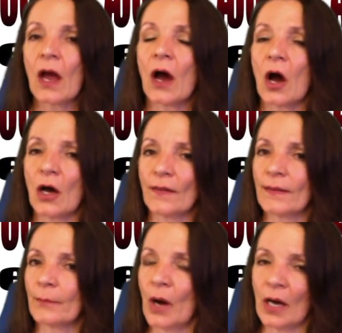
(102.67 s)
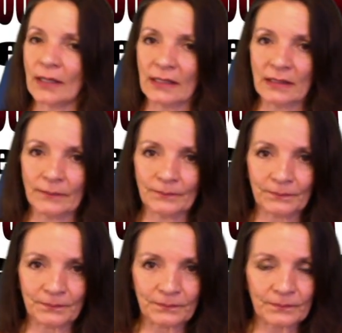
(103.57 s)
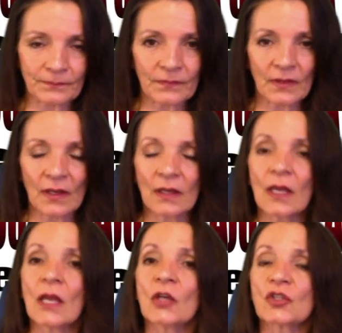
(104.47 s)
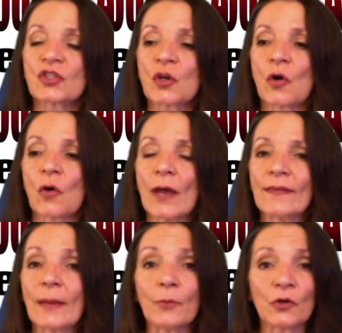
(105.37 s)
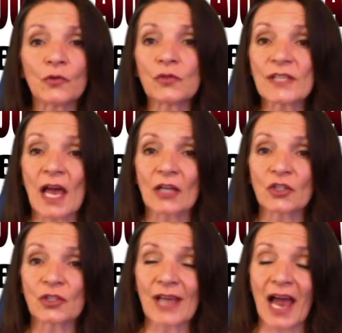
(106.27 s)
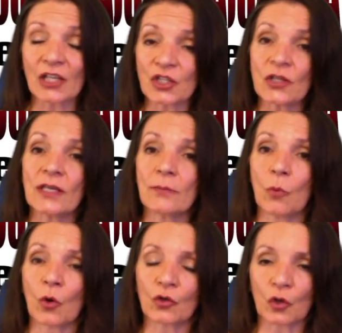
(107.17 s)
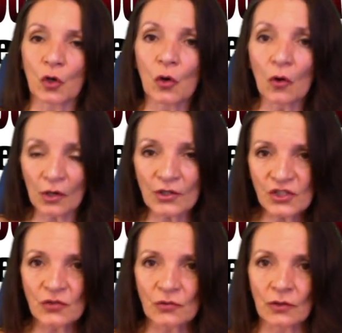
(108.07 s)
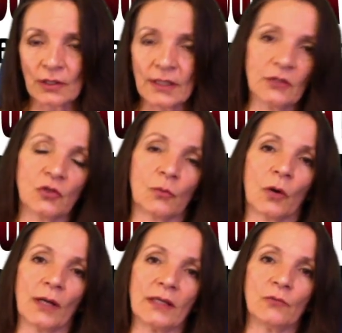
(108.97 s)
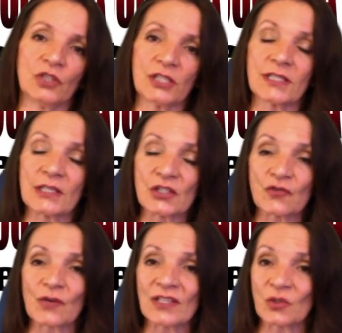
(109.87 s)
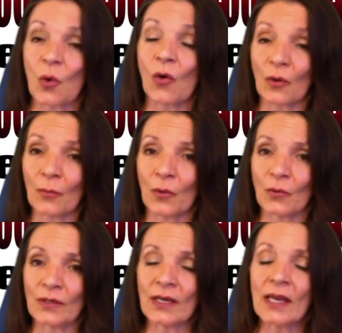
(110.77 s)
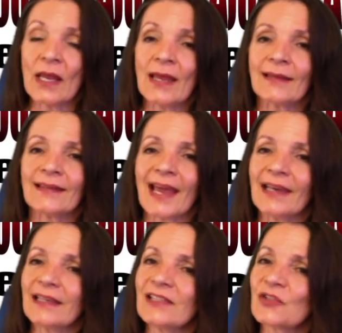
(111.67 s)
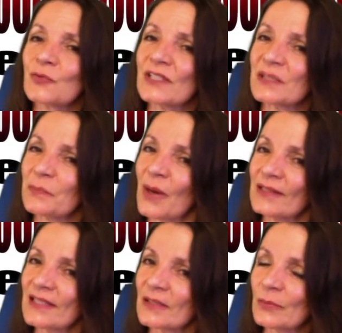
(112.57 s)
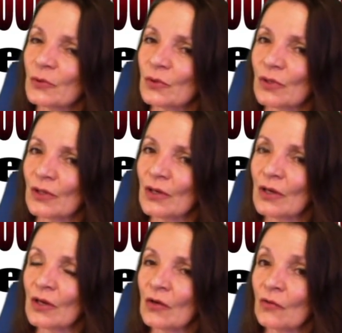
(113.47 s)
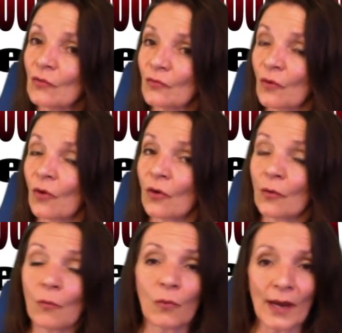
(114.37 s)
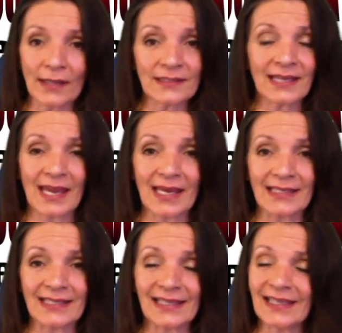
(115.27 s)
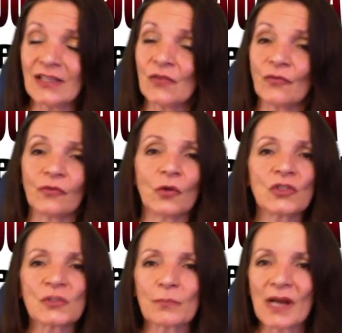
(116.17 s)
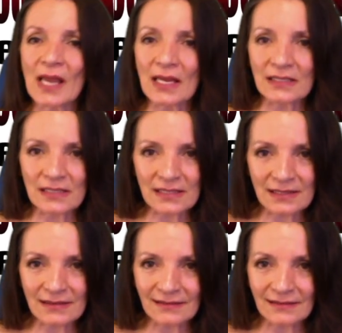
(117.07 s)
on the body. So they produce actually more cortisol in your body, which is the stress hormone that is responsible for weight gain in the first place.